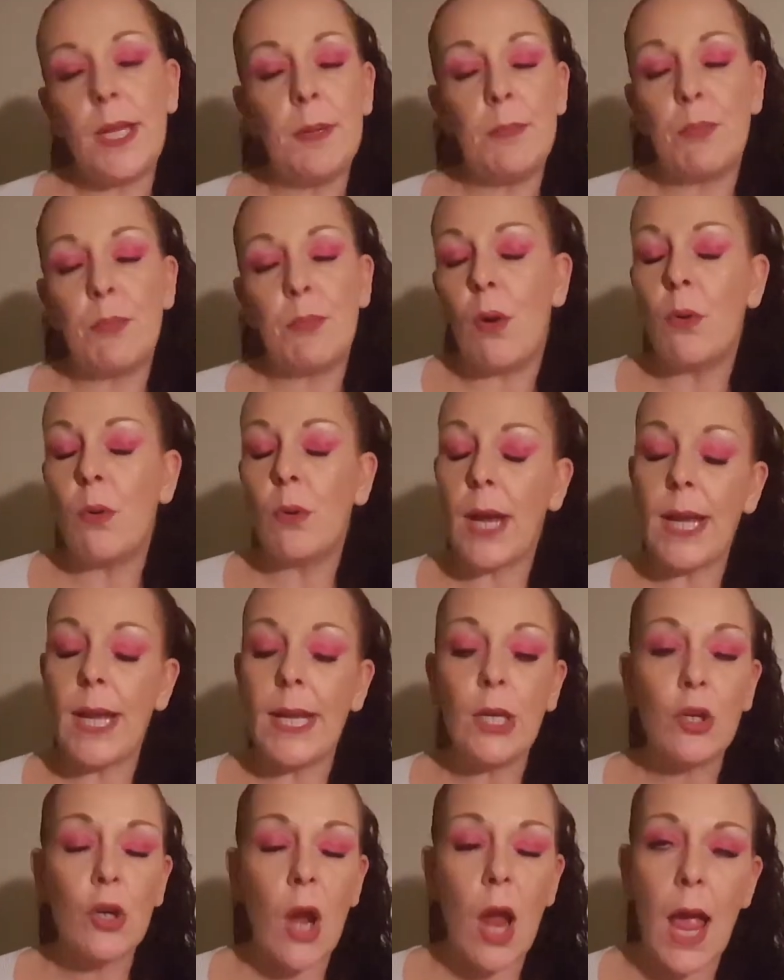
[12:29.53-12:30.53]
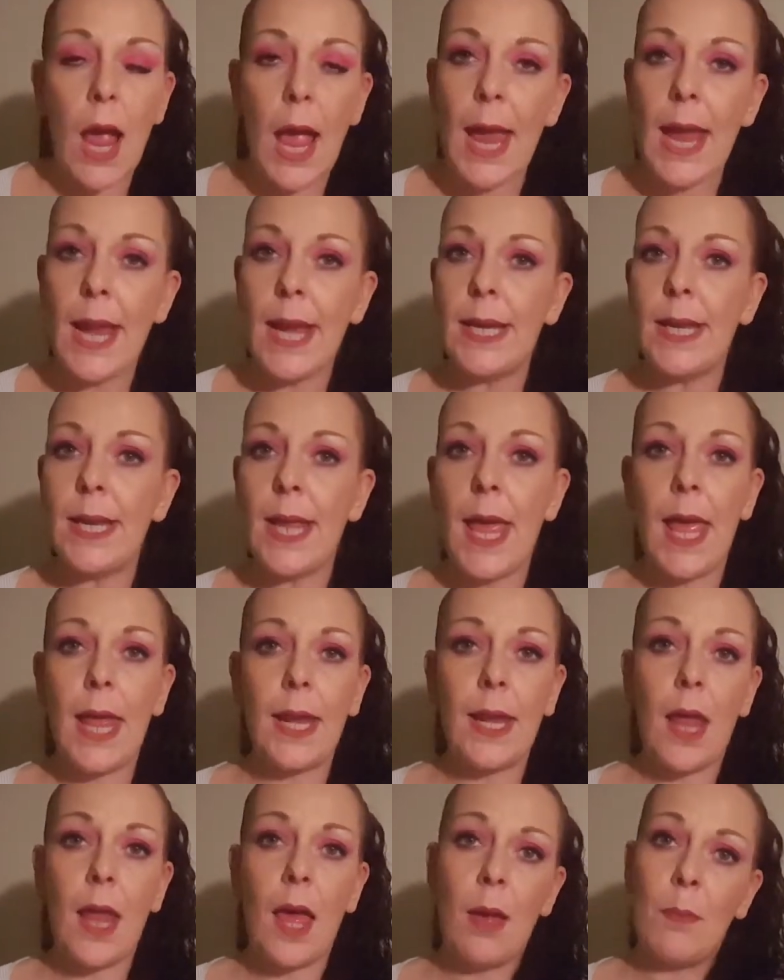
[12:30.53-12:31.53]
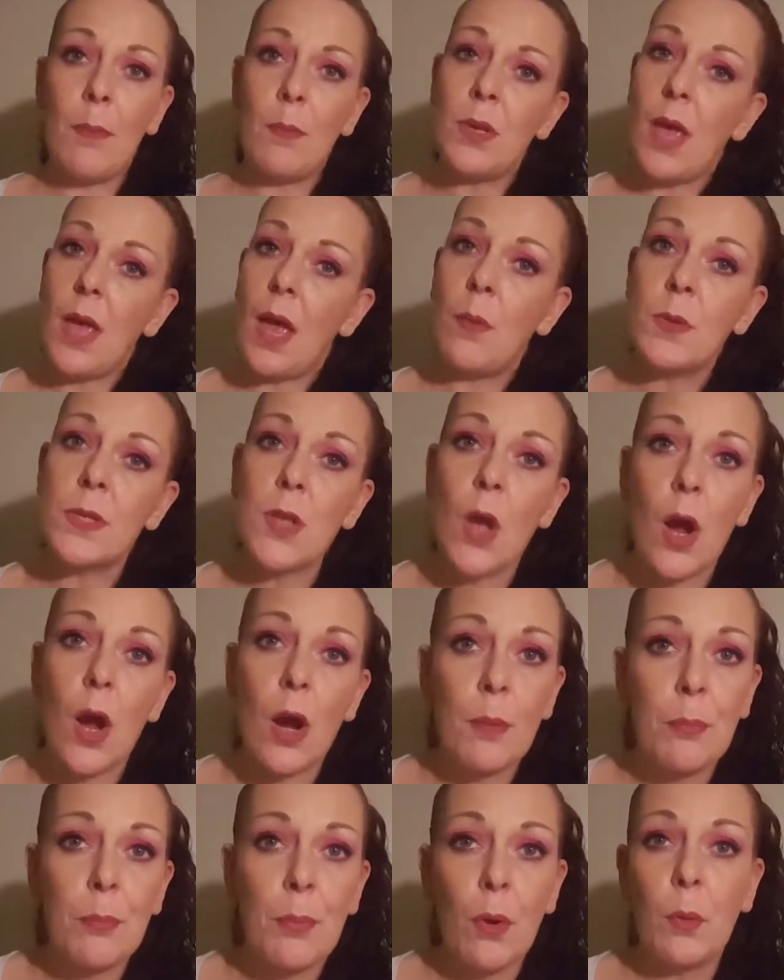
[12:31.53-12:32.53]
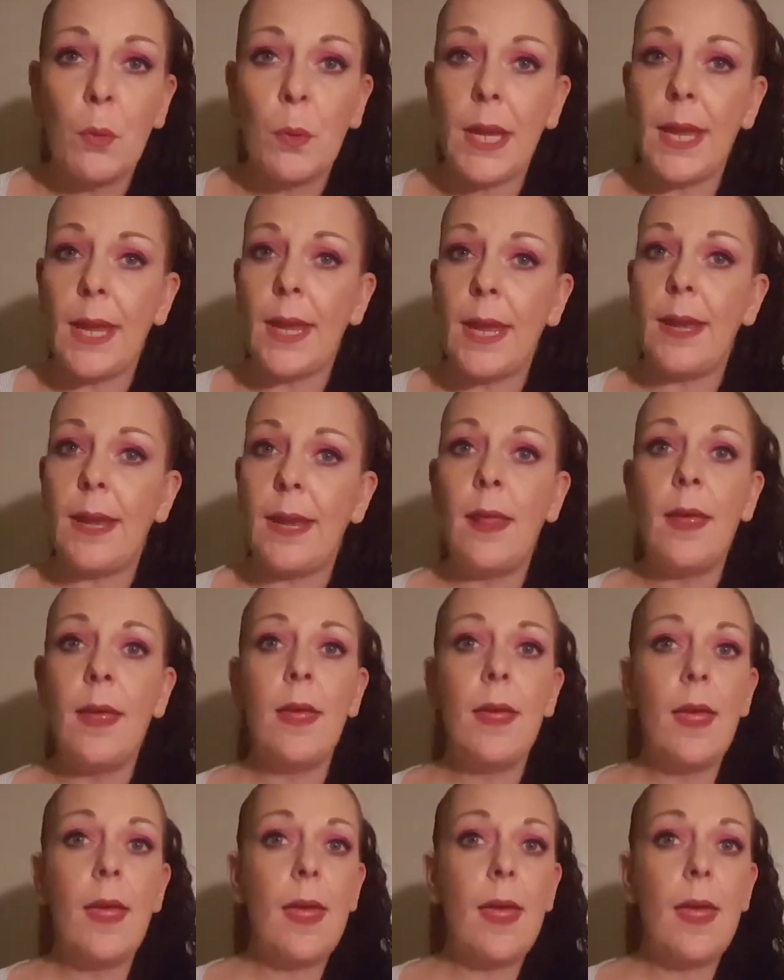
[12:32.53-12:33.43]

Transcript: He broke and he cried, and I was heartbroken.